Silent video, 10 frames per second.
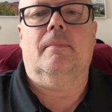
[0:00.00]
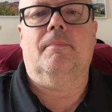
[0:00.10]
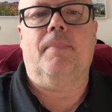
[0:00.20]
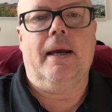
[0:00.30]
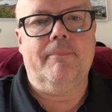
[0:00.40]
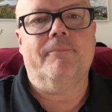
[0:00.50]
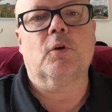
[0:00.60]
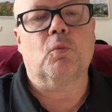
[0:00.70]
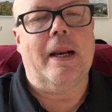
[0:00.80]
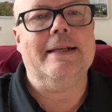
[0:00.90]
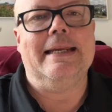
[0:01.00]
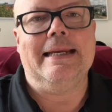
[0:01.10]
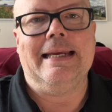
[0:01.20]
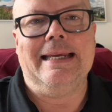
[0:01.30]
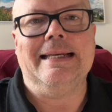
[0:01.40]
But
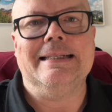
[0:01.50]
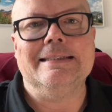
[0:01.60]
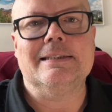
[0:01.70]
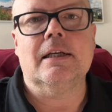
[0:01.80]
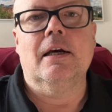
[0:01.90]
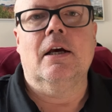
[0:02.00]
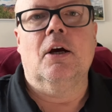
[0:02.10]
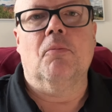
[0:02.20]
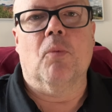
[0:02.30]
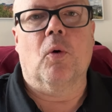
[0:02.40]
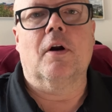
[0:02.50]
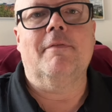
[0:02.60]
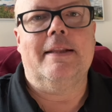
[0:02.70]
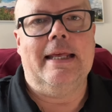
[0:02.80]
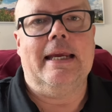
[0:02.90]
renting is more
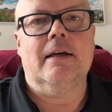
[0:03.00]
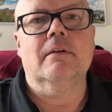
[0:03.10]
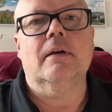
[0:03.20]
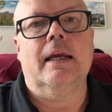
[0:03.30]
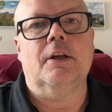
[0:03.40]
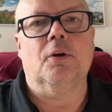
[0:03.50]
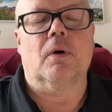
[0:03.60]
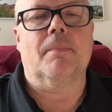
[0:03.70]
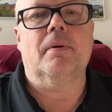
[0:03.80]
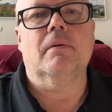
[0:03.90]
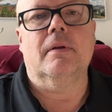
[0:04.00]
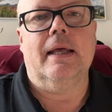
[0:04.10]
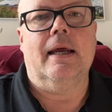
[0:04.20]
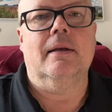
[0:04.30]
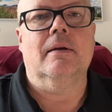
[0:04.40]
of a thing in Europe
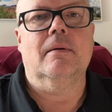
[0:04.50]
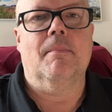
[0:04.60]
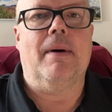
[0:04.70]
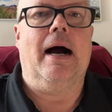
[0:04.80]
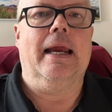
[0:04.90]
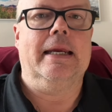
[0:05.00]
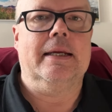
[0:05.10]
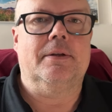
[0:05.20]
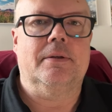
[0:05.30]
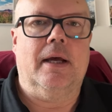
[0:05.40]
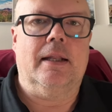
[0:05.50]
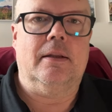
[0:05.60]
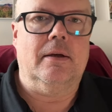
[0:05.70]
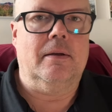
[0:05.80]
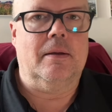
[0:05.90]
than buying. It's not
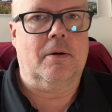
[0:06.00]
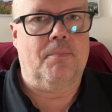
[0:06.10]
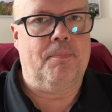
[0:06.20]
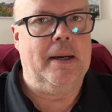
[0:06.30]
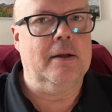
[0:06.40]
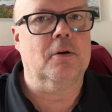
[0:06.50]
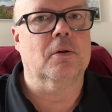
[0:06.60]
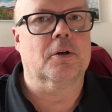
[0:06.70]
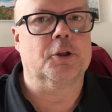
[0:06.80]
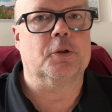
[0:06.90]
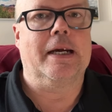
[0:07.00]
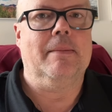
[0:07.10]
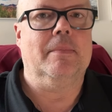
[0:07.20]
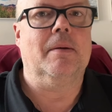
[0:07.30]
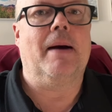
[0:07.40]
the pinnacle or
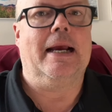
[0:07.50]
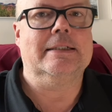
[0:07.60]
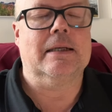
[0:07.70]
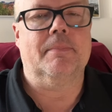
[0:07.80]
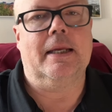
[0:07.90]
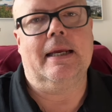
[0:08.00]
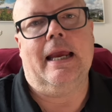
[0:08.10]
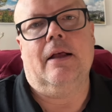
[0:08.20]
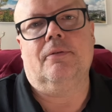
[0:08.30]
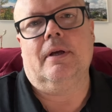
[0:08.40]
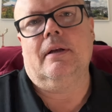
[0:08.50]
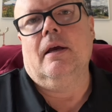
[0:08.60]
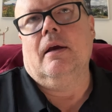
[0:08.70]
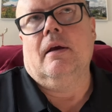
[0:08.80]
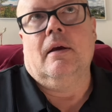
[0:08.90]
dream to buy something as it
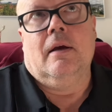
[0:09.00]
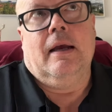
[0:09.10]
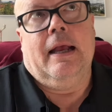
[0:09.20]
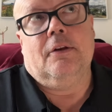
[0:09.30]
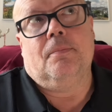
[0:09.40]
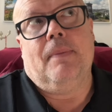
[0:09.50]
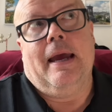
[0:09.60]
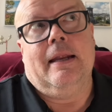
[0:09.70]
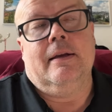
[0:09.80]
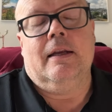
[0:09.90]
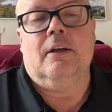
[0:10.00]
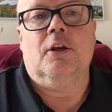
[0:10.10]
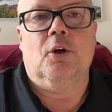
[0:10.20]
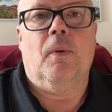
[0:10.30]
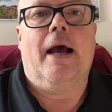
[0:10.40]
has been in the
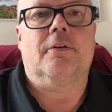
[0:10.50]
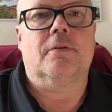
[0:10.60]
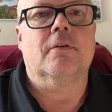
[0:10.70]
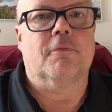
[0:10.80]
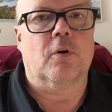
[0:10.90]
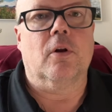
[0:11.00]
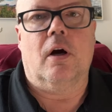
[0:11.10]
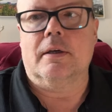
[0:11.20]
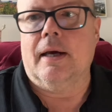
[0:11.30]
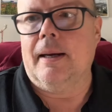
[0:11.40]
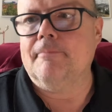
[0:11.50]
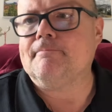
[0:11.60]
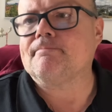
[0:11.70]
US for a long time.